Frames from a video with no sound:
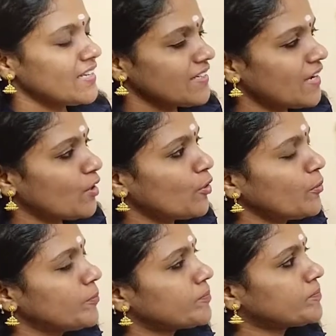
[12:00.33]

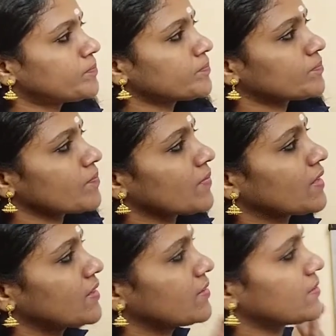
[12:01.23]
now
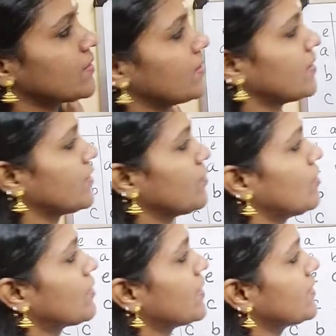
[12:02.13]
this,
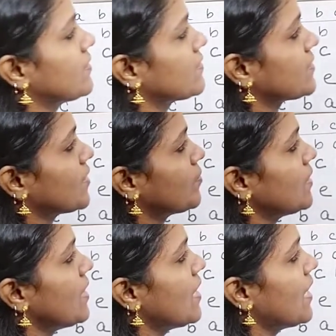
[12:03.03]
we look at this
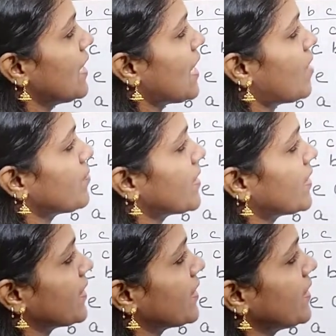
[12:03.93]
table.
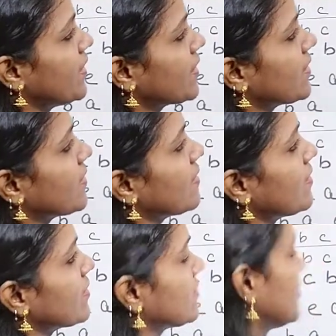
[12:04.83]
Lambda E,
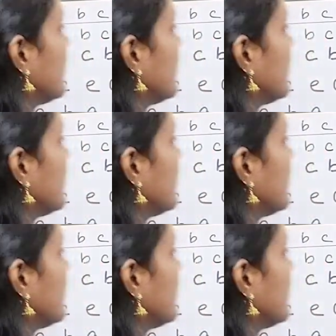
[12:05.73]
here this